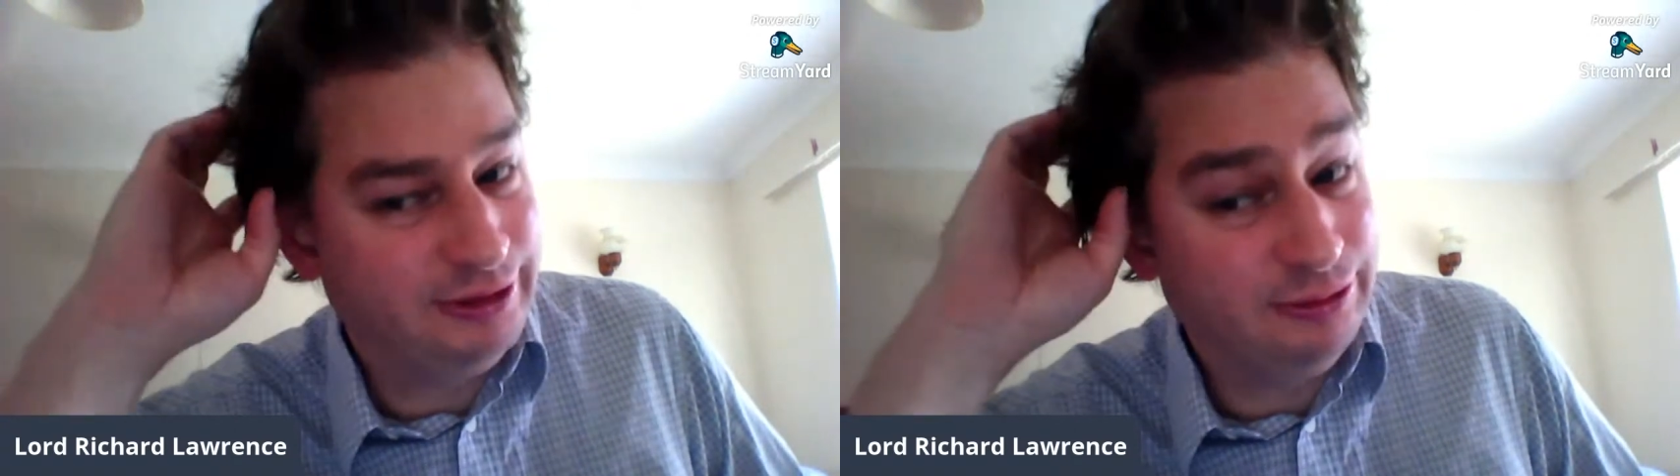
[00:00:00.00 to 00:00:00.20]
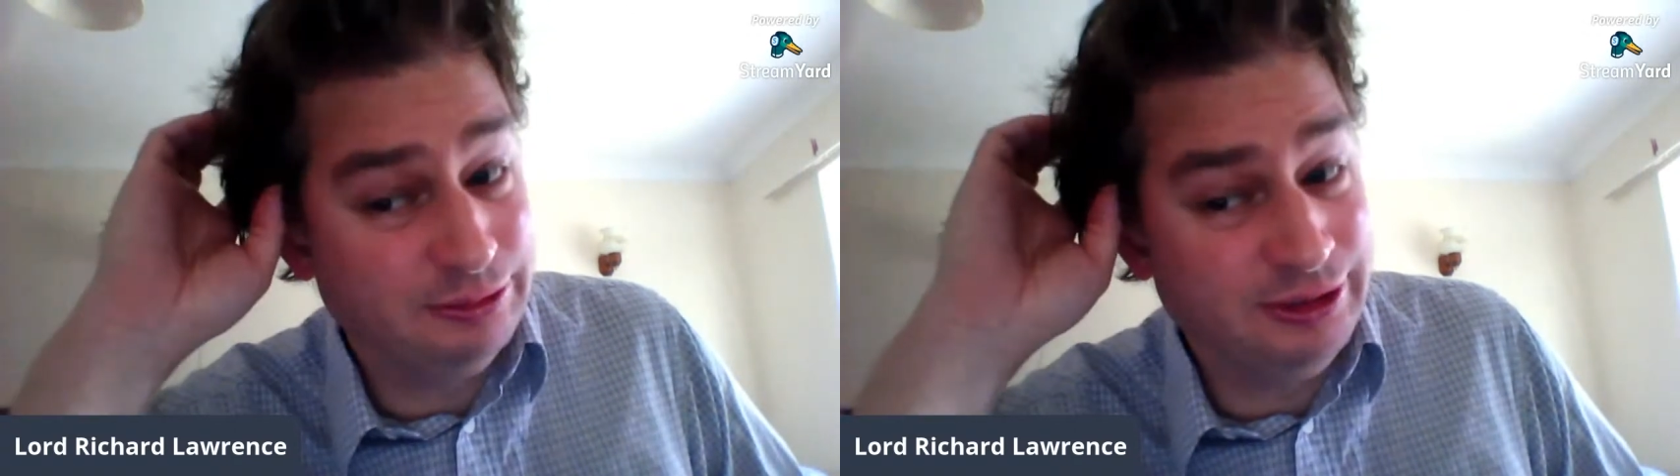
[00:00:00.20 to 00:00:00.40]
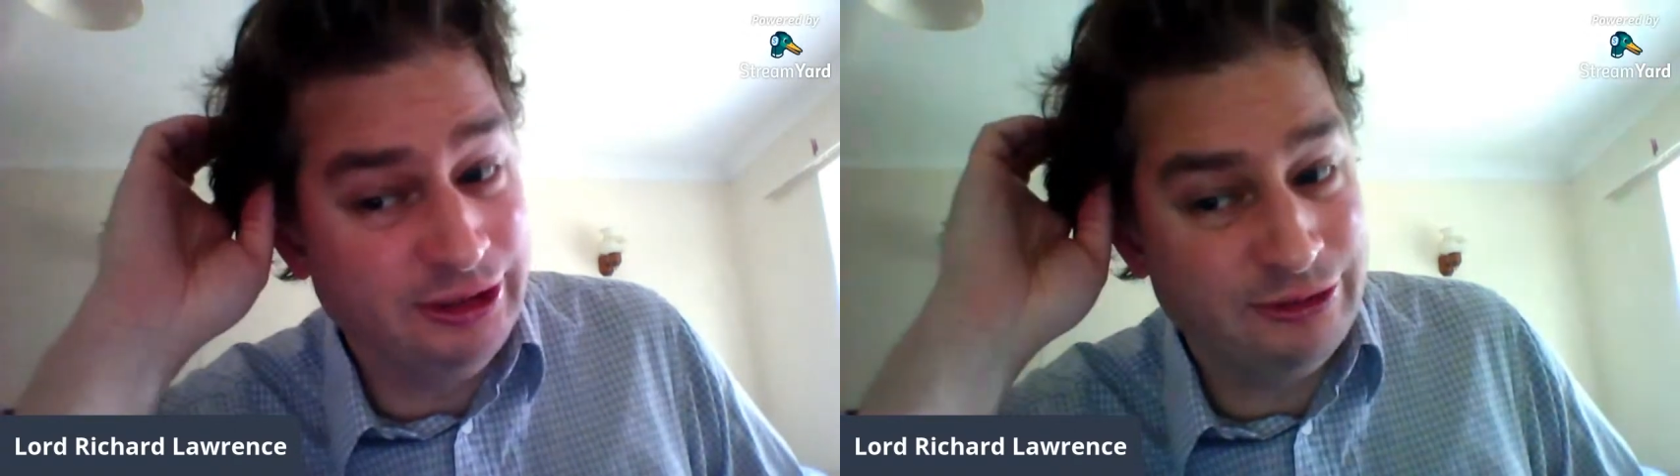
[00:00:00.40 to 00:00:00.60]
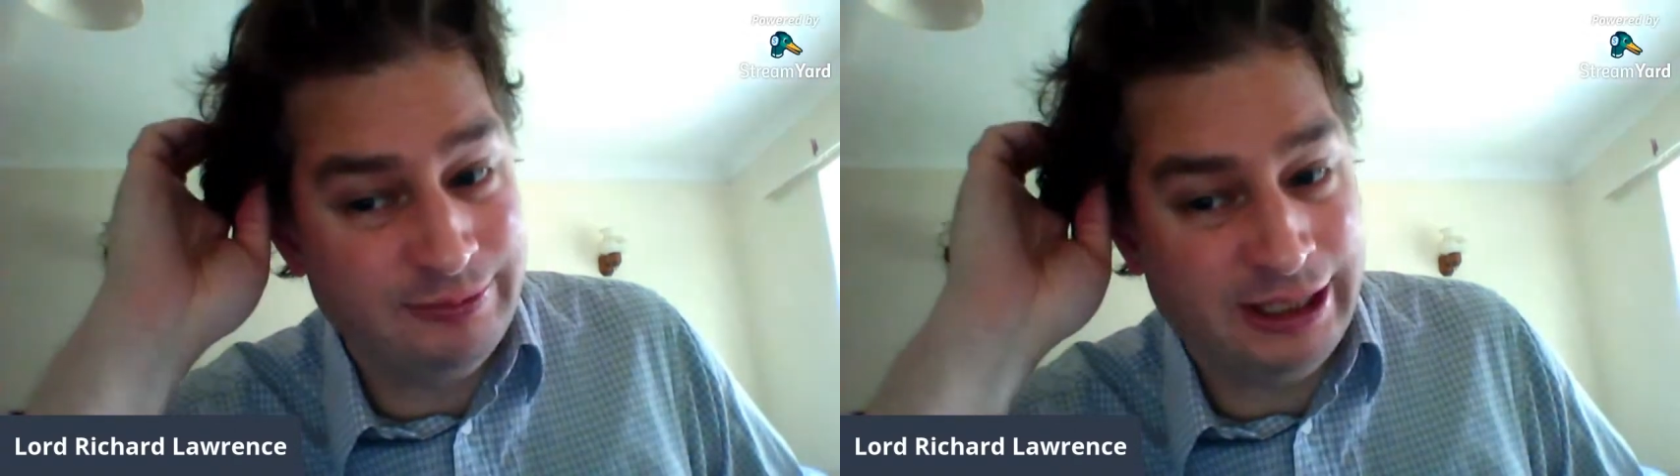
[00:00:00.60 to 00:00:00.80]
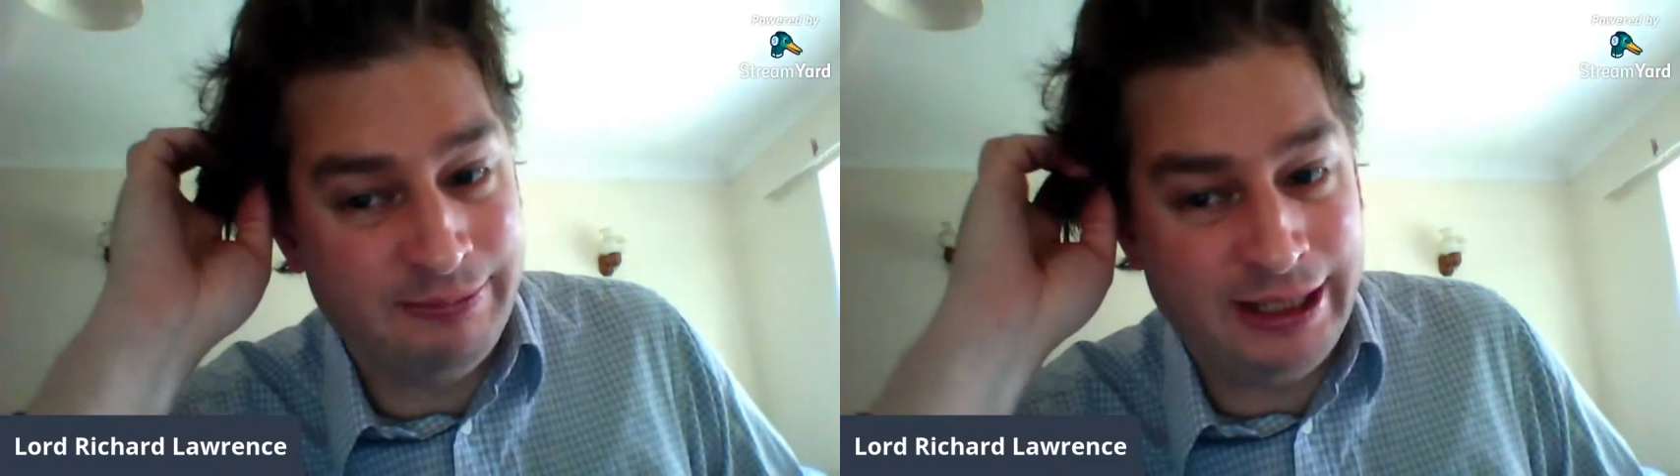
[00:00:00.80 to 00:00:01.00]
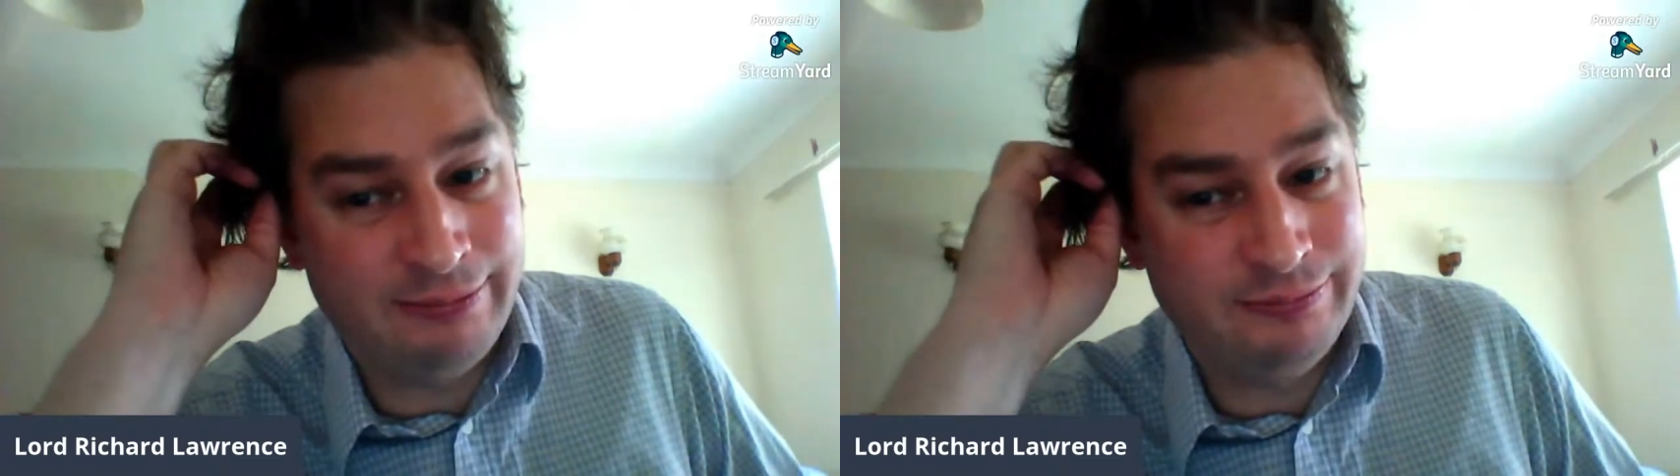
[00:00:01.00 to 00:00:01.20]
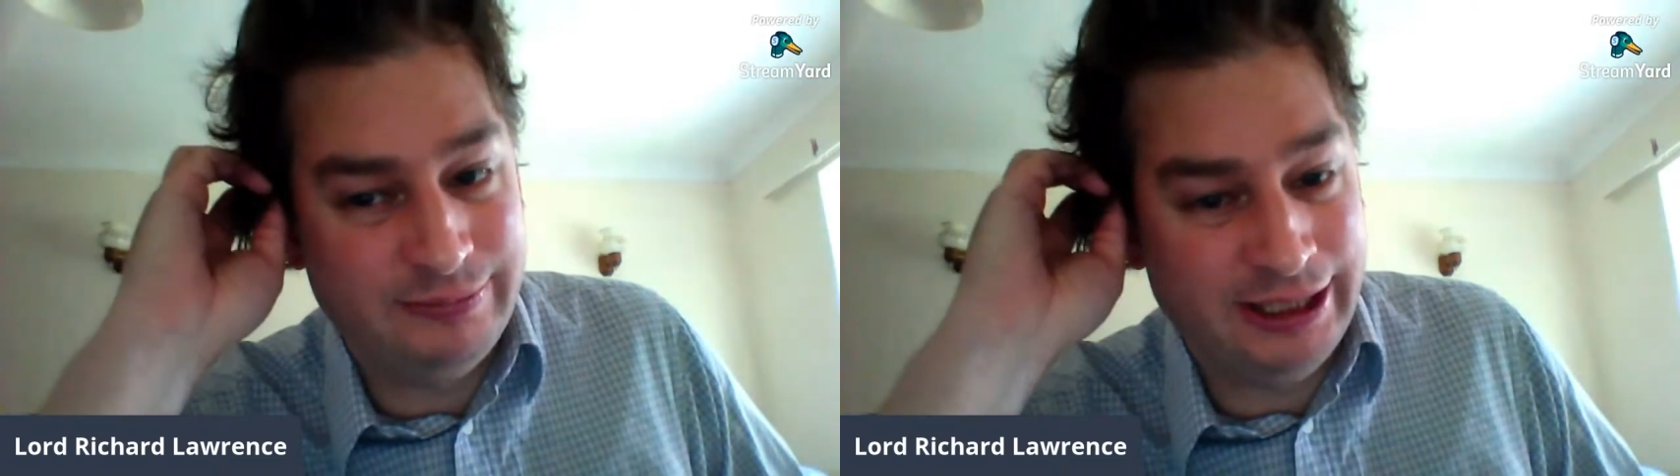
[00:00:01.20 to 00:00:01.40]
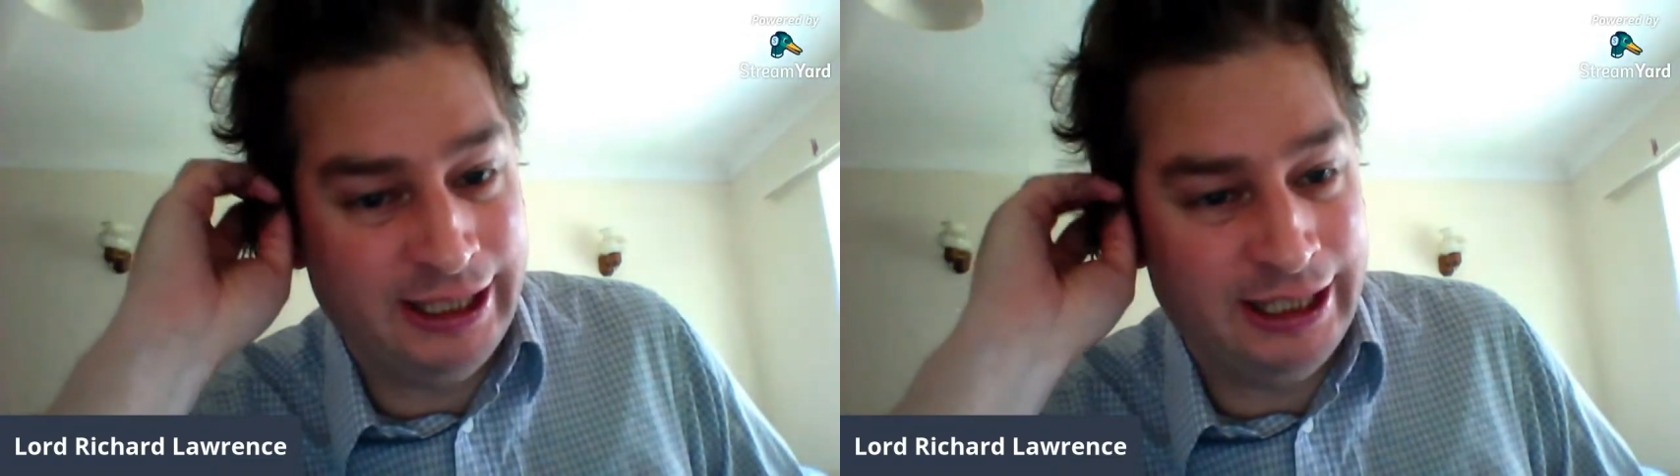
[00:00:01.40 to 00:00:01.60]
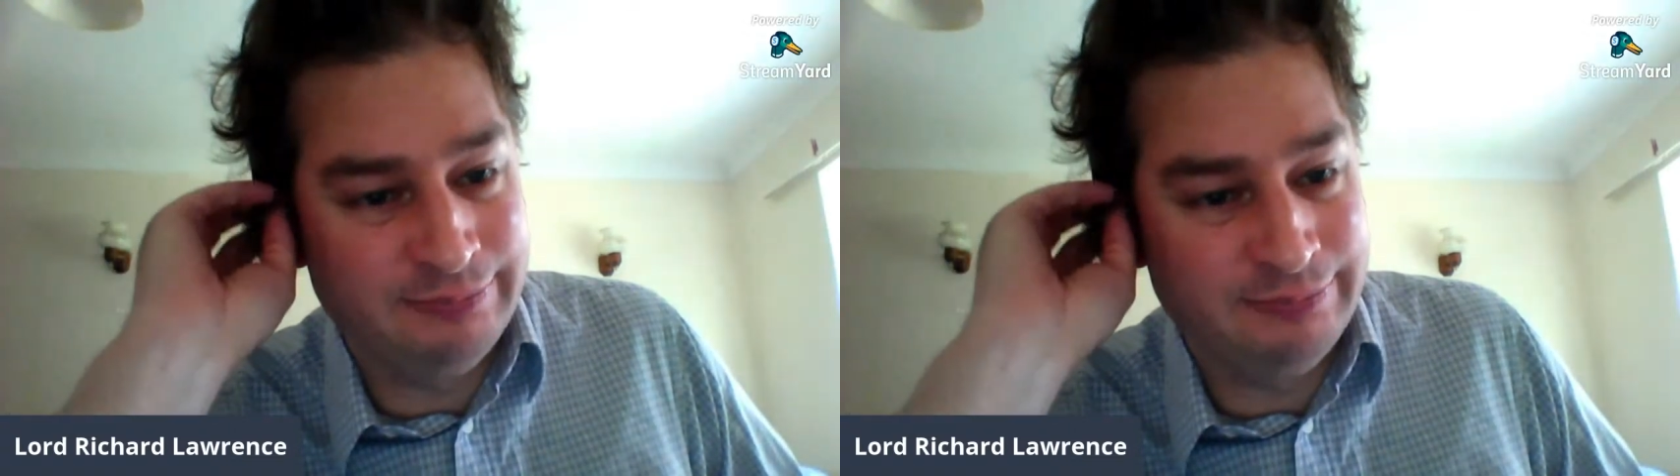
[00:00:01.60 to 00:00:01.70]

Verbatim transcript: according to my mum. because